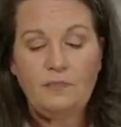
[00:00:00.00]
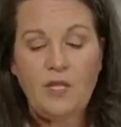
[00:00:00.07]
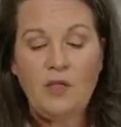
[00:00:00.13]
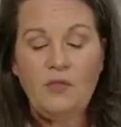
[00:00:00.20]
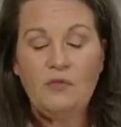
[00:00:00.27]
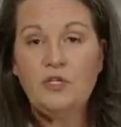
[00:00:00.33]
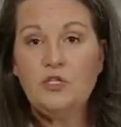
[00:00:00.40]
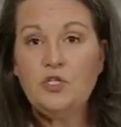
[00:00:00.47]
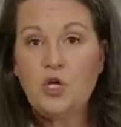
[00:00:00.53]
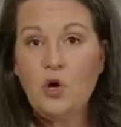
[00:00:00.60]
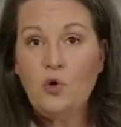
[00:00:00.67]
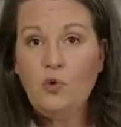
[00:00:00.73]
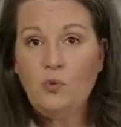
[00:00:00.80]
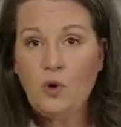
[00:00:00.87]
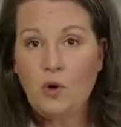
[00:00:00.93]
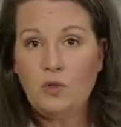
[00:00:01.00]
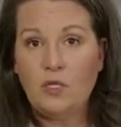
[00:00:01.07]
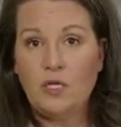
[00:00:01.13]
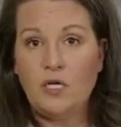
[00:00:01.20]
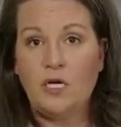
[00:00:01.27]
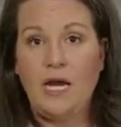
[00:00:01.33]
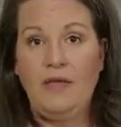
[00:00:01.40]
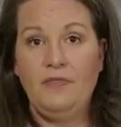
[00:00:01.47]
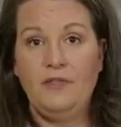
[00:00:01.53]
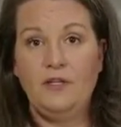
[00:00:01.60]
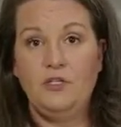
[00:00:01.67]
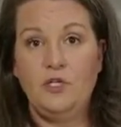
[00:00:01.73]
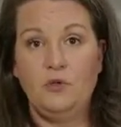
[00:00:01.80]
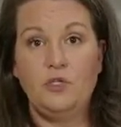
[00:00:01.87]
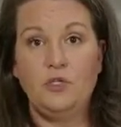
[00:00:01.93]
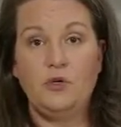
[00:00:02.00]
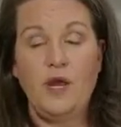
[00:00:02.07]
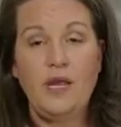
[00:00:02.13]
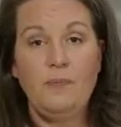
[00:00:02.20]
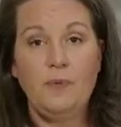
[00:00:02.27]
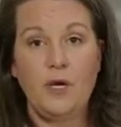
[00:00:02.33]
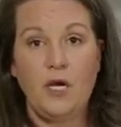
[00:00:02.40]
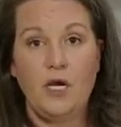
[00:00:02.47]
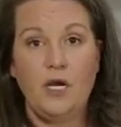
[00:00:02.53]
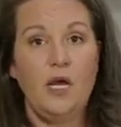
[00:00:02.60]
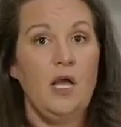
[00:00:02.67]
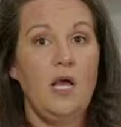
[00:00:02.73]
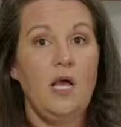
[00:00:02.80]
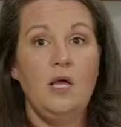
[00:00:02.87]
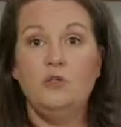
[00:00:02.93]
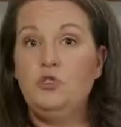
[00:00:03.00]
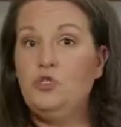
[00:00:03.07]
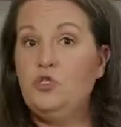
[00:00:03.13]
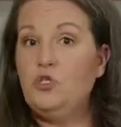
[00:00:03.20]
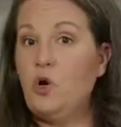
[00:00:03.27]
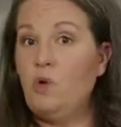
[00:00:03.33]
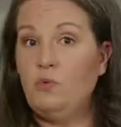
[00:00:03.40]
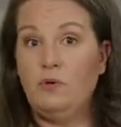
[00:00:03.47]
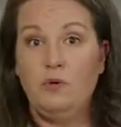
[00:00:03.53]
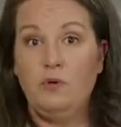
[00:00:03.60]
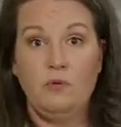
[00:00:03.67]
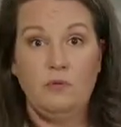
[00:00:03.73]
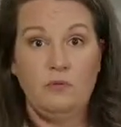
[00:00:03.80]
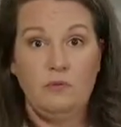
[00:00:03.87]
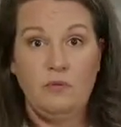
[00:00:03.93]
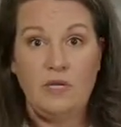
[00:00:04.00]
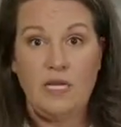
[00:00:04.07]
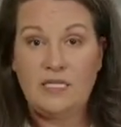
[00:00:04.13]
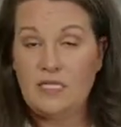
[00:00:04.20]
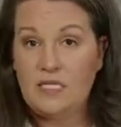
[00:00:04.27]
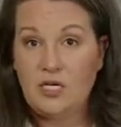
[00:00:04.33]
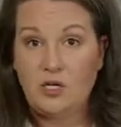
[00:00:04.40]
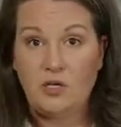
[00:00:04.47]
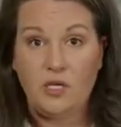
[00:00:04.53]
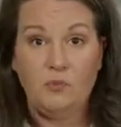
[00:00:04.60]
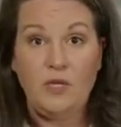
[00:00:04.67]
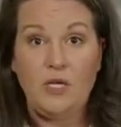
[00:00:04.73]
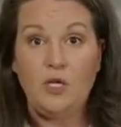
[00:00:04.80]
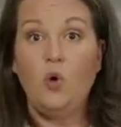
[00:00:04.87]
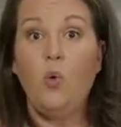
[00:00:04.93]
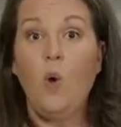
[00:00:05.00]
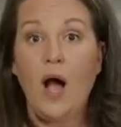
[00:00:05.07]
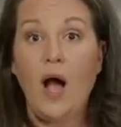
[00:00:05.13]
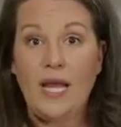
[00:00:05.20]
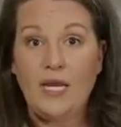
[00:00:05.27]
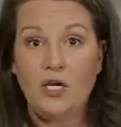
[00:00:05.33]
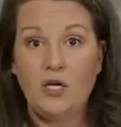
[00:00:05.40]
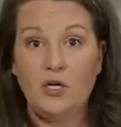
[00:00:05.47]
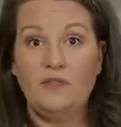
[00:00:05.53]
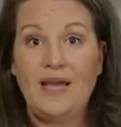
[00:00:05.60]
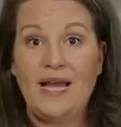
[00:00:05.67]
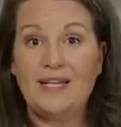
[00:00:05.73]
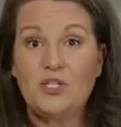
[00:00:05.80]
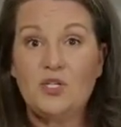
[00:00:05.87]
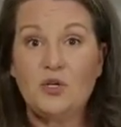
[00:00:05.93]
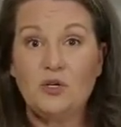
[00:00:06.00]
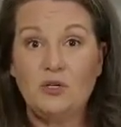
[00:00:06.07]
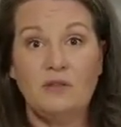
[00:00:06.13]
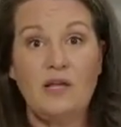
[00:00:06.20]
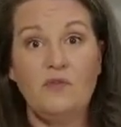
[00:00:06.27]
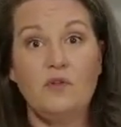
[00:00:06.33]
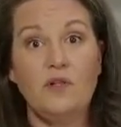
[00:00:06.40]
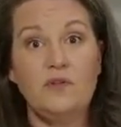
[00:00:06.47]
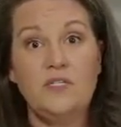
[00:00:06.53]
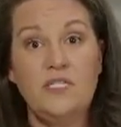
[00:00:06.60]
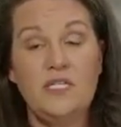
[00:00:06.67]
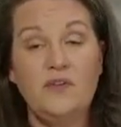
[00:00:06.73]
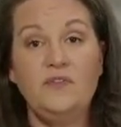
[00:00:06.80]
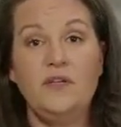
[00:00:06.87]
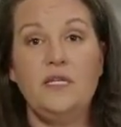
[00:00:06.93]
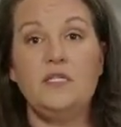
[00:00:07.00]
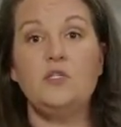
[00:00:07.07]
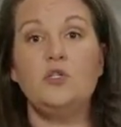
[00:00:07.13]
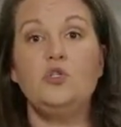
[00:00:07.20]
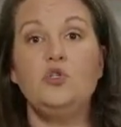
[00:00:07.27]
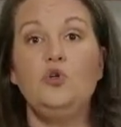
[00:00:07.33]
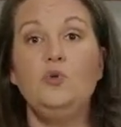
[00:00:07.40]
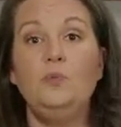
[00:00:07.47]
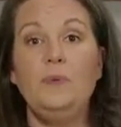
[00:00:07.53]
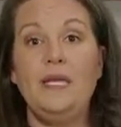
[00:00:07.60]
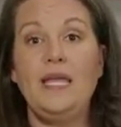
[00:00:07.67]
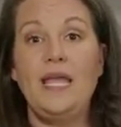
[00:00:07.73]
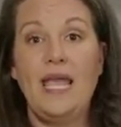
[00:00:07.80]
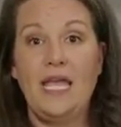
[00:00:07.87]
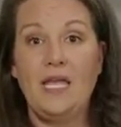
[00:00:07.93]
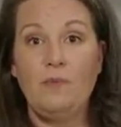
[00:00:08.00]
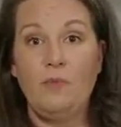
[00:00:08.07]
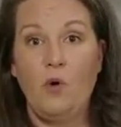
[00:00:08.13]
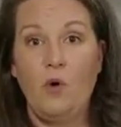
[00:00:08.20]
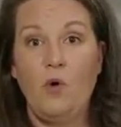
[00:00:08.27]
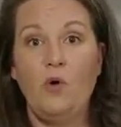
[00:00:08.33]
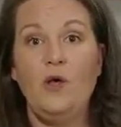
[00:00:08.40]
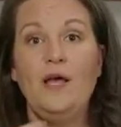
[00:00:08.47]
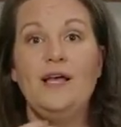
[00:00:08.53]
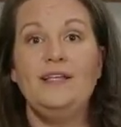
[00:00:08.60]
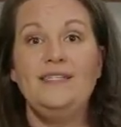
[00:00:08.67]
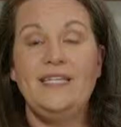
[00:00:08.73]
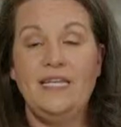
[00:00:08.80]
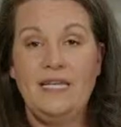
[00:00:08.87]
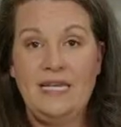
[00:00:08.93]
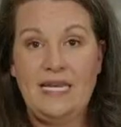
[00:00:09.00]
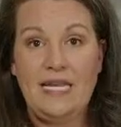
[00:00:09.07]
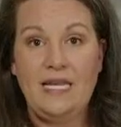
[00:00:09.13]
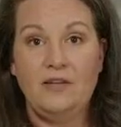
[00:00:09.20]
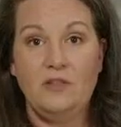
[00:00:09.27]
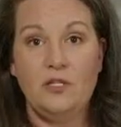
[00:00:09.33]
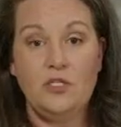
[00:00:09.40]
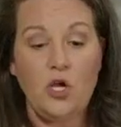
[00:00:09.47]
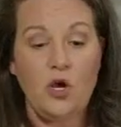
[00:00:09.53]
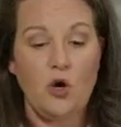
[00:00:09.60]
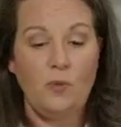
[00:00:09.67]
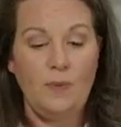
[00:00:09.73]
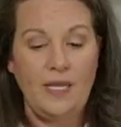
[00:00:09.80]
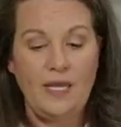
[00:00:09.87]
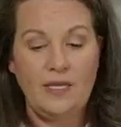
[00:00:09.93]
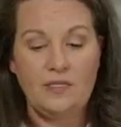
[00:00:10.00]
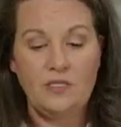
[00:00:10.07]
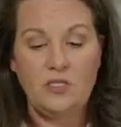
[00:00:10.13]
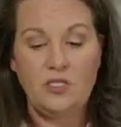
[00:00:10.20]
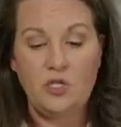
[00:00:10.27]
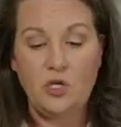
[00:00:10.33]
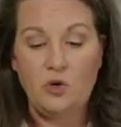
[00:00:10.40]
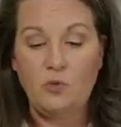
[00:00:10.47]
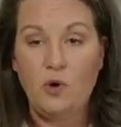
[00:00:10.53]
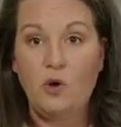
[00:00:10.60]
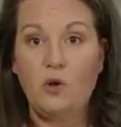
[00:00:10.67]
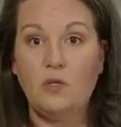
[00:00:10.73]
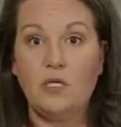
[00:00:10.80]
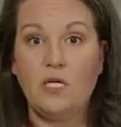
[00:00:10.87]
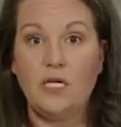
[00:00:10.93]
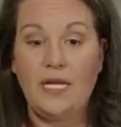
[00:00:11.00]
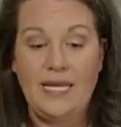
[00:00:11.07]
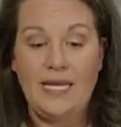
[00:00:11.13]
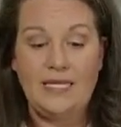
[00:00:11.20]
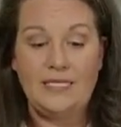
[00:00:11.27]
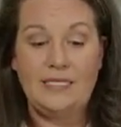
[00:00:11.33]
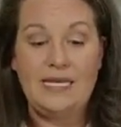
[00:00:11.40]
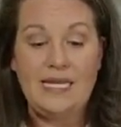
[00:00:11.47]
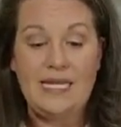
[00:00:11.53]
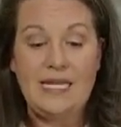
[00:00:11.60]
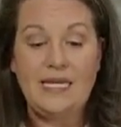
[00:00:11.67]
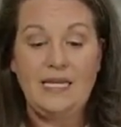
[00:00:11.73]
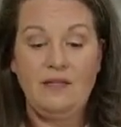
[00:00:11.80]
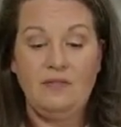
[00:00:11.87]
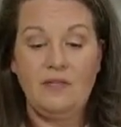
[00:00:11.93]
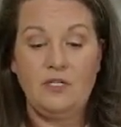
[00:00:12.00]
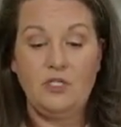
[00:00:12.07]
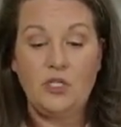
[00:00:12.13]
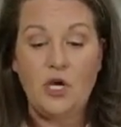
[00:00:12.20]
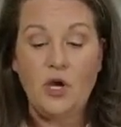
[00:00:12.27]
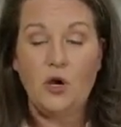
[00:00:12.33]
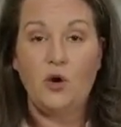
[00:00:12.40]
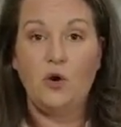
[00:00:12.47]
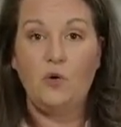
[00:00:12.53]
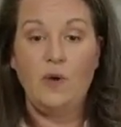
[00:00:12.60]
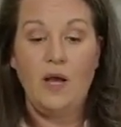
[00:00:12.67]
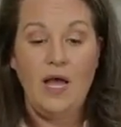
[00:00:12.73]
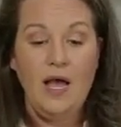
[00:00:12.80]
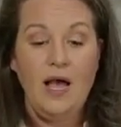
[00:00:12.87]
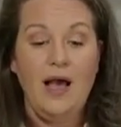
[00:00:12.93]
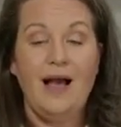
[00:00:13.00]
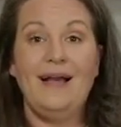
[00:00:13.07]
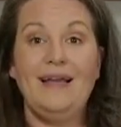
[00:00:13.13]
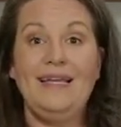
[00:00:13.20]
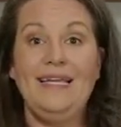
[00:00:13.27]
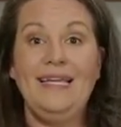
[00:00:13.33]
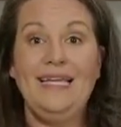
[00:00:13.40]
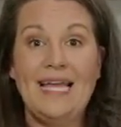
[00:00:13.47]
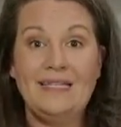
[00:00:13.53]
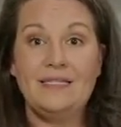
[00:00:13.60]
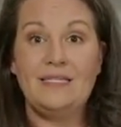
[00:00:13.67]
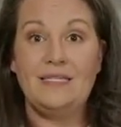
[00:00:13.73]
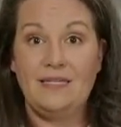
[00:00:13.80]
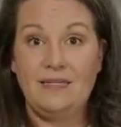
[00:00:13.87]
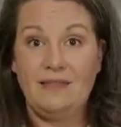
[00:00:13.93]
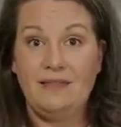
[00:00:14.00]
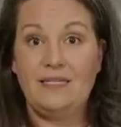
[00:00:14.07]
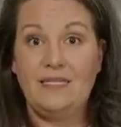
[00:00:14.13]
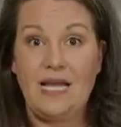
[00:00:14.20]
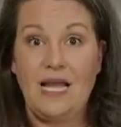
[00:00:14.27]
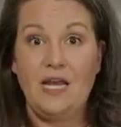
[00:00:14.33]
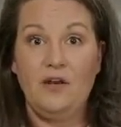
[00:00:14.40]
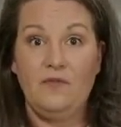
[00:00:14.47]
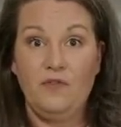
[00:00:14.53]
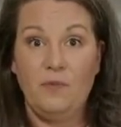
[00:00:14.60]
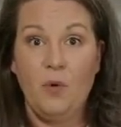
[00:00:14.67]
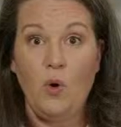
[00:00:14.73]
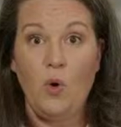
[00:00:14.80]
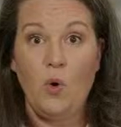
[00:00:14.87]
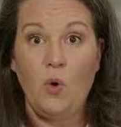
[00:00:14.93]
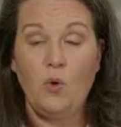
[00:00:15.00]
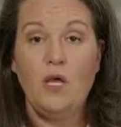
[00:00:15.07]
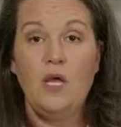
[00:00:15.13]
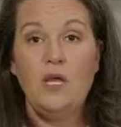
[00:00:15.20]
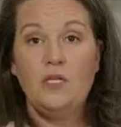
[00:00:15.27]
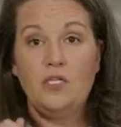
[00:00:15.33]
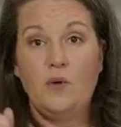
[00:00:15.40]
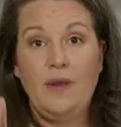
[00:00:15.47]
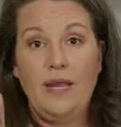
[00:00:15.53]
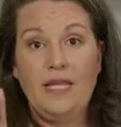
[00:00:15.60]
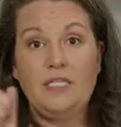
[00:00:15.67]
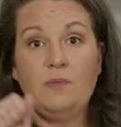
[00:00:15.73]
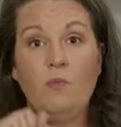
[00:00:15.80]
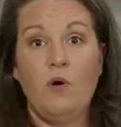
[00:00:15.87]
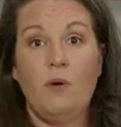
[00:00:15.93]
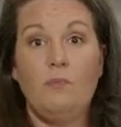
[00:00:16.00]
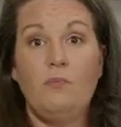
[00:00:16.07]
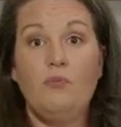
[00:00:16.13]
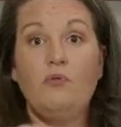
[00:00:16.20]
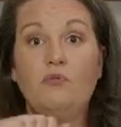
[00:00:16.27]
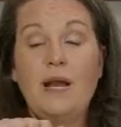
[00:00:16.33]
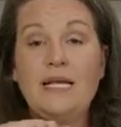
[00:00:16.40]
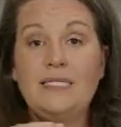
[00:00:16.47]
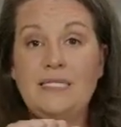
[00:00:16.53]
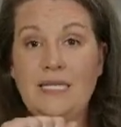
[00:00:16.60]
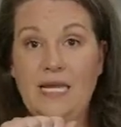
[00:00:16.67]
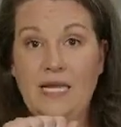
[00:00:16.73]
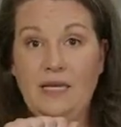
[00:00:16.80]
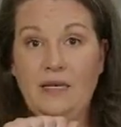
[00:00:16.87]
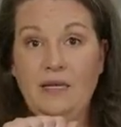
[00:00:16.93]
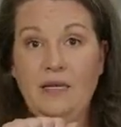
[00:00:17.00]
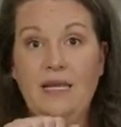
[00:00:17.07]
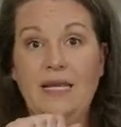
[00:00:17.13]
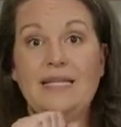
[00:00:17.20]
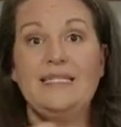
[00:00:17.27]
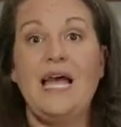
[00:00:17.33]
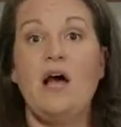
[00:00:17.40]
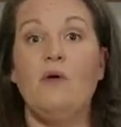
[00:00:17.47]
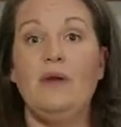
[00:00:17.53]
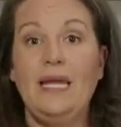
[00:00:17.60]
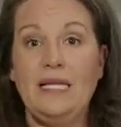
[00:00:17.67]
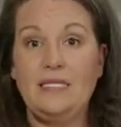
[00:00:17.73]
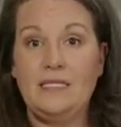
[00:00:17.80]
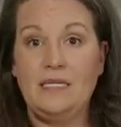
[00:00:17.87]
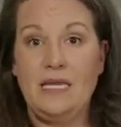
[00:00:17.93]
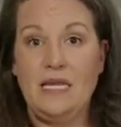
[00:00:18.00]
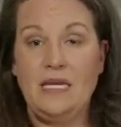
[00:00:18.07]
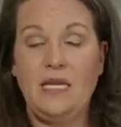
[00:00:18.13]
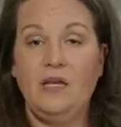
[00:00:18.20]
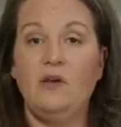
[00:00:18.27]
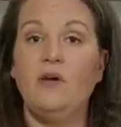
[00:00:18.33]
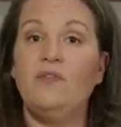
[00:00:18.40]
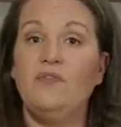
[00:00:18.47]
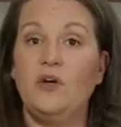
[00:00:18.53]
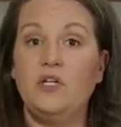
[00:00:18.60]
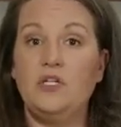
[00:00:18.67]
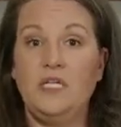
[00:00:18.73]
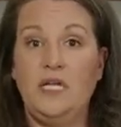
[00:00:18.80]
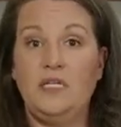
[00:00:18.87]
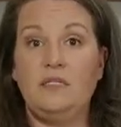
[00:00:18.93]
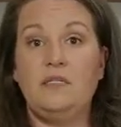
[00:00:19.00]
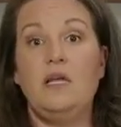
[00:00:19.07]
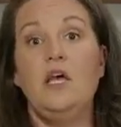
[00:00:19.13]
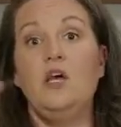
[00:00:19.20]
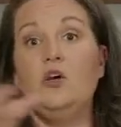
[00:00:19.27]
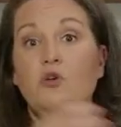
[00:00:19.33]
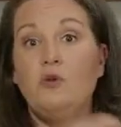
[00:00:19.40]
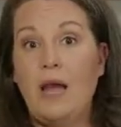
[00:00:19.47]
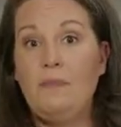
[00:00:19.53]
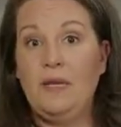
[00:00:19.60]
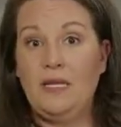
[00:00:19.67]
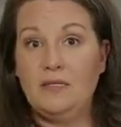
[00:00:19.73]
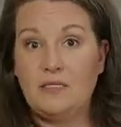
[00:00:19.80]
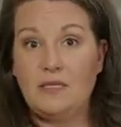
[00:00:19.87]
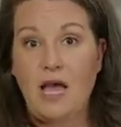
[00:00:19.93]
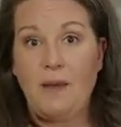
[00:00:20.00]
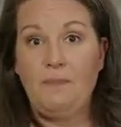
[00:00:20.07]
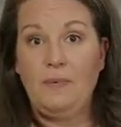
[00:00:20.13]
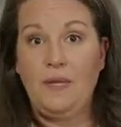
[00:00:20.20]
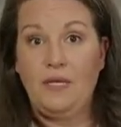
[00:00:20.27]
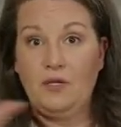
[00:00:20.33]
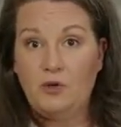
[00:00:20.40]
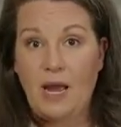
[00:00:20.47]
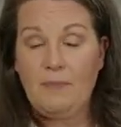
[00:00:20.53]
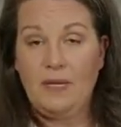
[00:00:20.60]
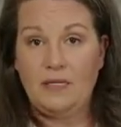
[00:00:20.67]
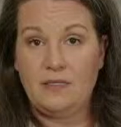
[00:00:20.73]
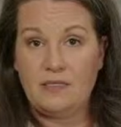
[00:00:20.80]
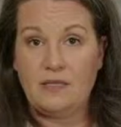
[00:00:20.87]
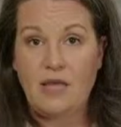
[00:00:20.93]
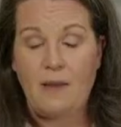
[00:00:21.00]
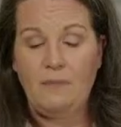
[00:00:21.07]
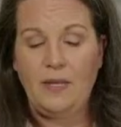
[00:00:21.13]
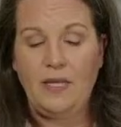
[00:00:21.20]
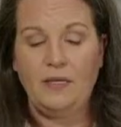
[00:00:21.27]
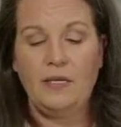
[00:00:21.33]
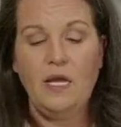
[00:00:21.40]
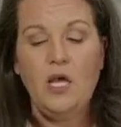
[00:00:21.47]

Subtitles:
the dough roller and the dough scraper don't necessarily require that certain level of stiffness to be able to knead the dough, because the dough roller is kneading the dough against the side of the bowl. So it's more pressing is how it's kneading versus grabbing and slapping, grabbing and slapping.